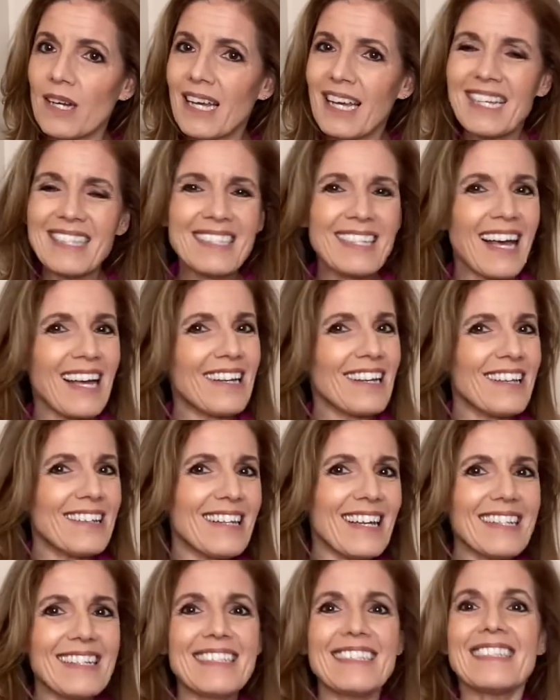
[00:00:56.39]
It's not
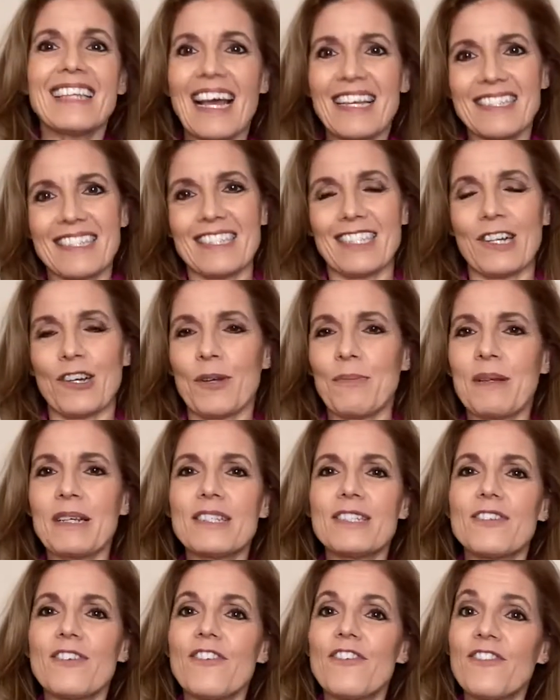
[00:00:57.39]
like necessary, but
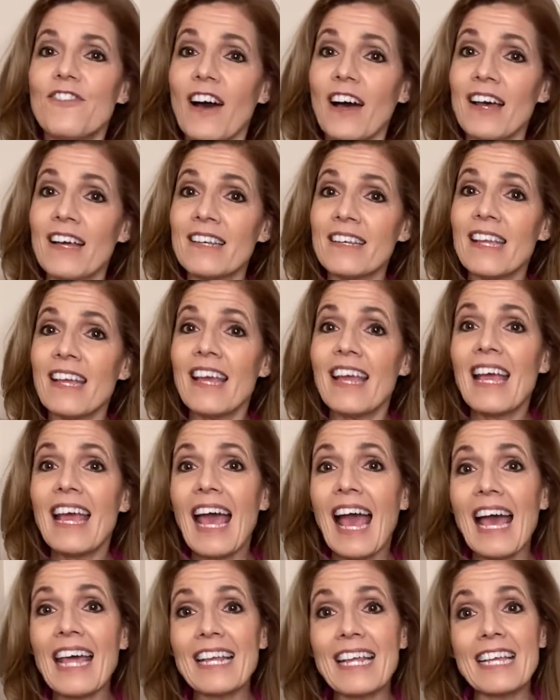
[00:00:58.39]
it's fun
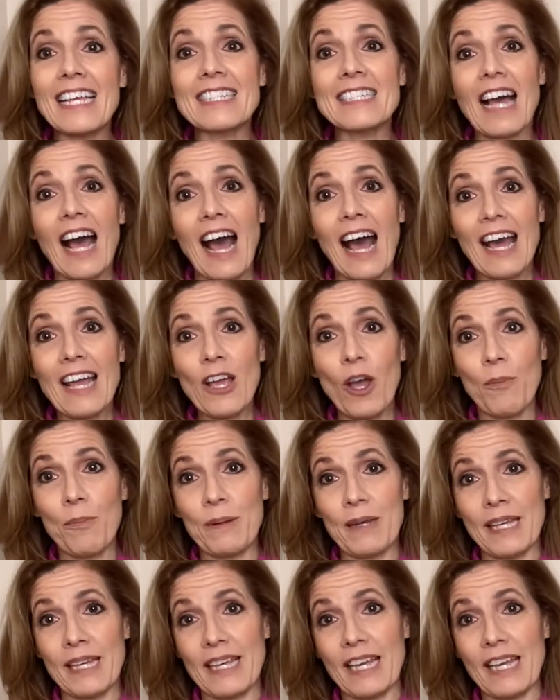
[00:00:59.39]
and it is eye-opening.